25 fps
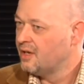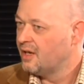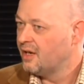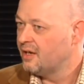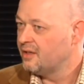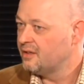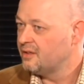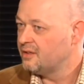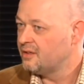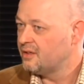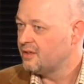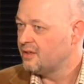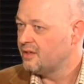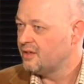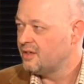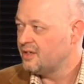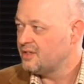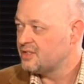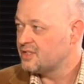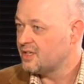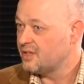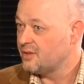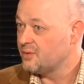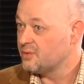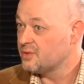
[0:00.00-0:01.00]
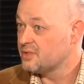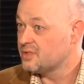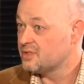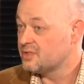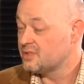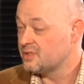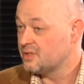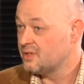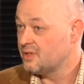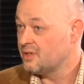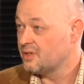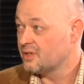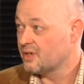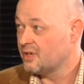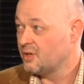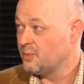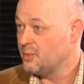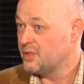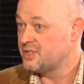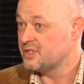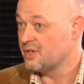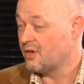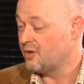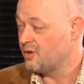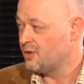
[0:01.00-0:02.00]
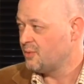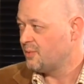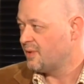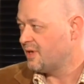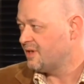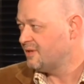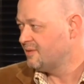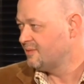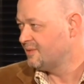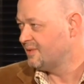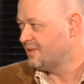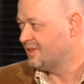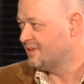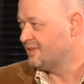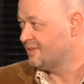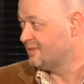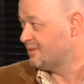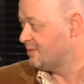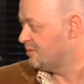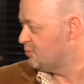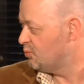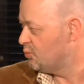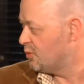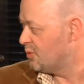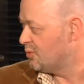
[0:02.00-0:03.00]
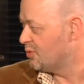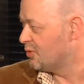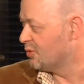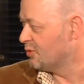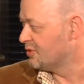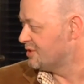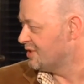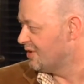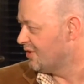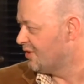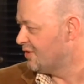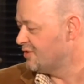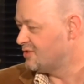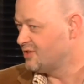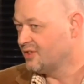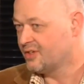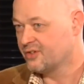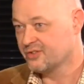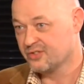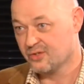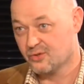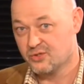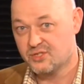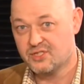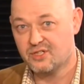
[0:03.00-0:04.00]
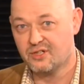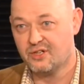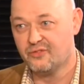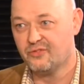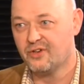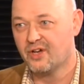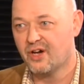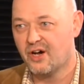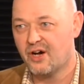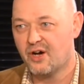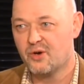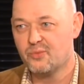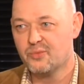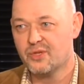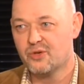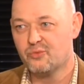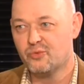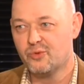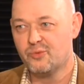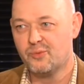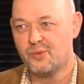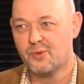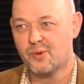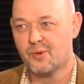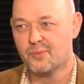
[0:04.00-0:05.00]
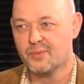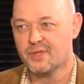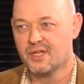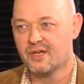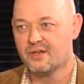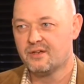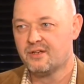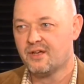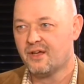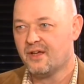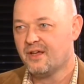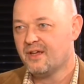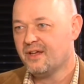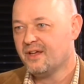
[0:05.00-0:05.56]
and he said it was going to be Tony Benn, and we were all delighted because I was still living at home then with my mum and dad,